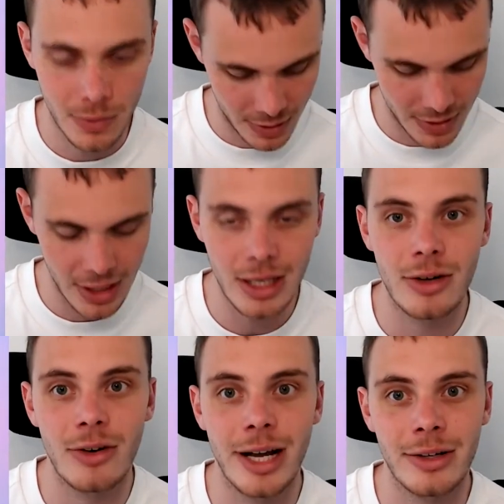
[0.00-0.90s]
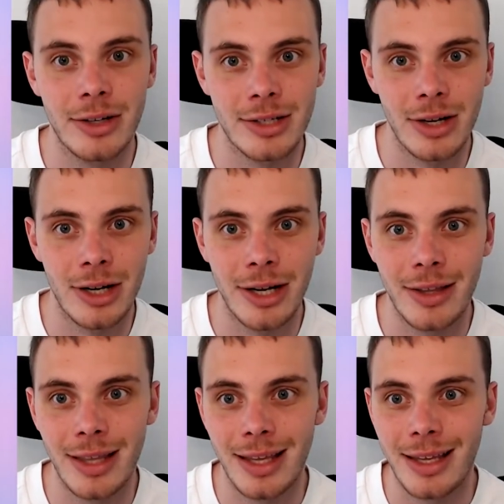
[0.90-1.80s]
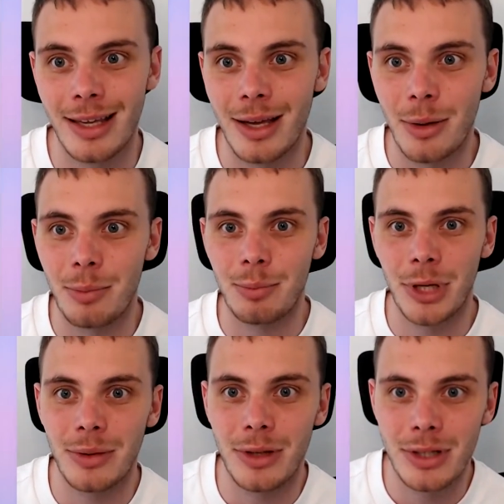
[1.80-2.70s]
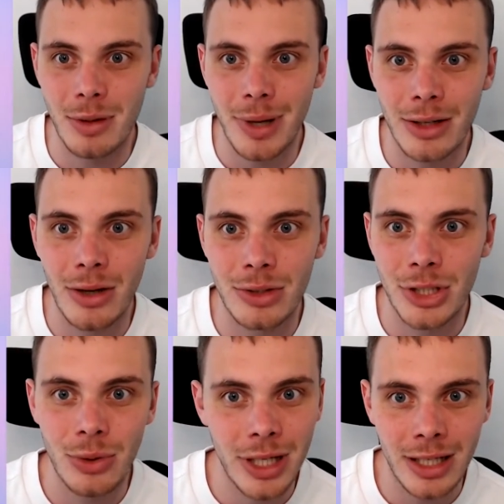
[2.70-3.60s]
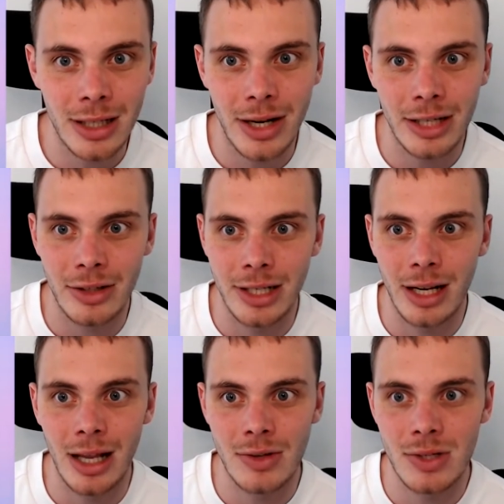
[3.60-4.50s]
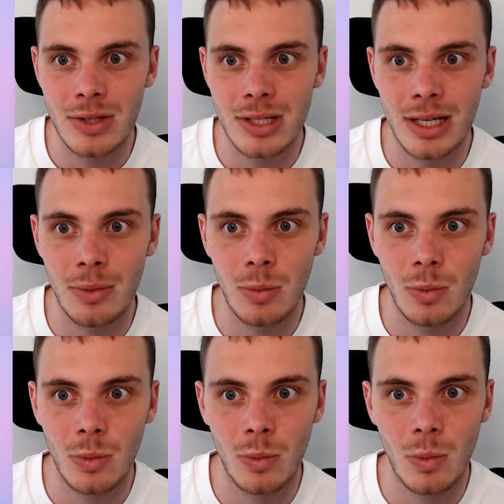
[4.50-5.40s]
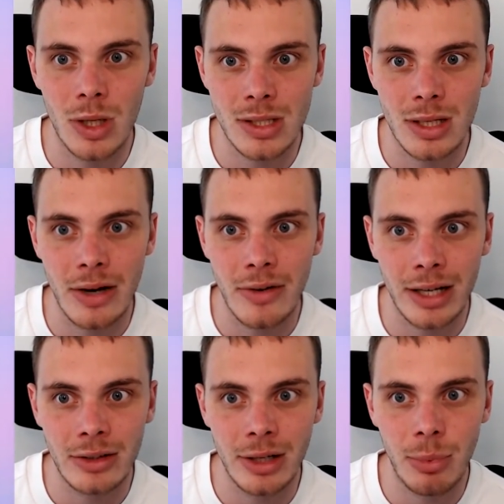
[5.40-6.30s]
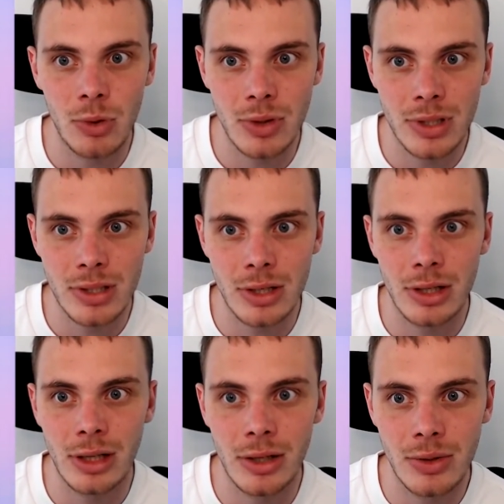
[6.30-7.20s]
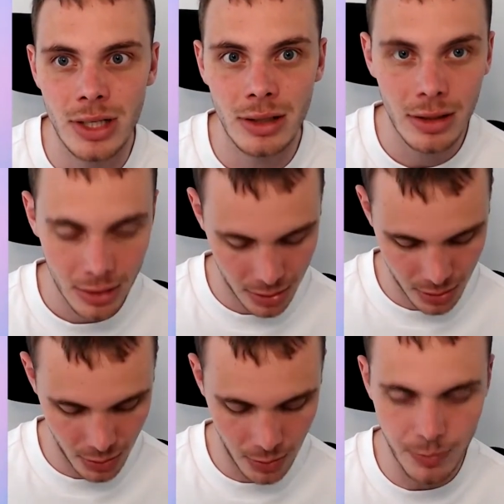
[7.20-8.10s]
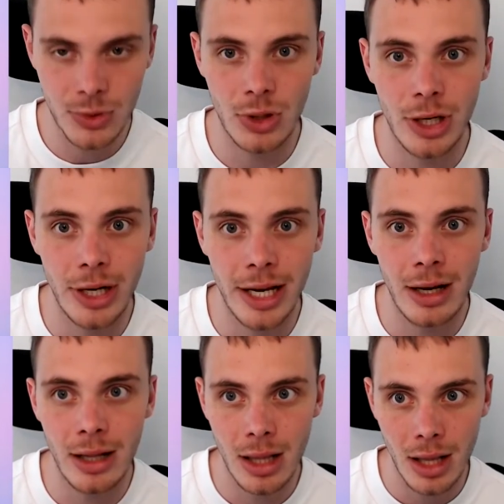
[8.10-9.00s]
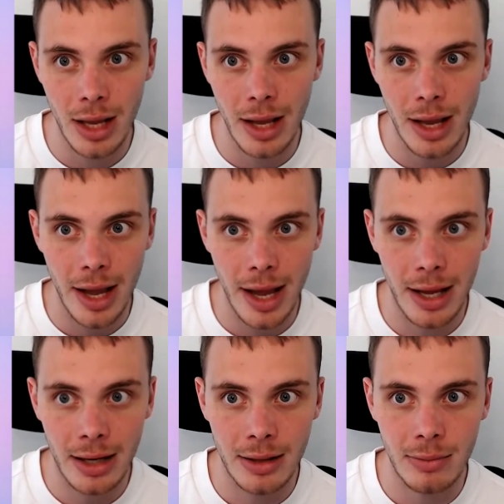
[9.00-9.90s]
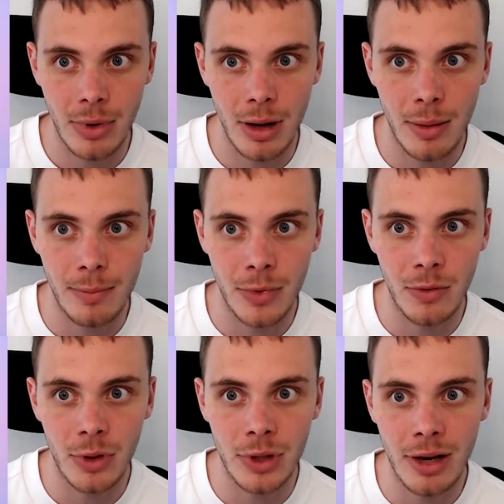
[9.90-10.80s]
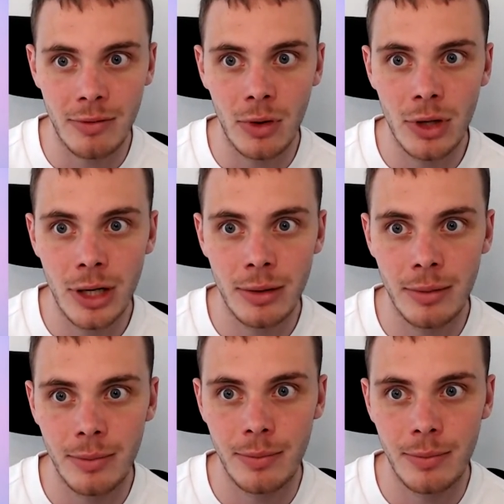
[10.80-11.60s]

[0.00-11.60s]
it's data directory, sorry. But there's a command called show data directory that allows you to see what's the directory Postgres is currently using to store your data. And if you go in a folder,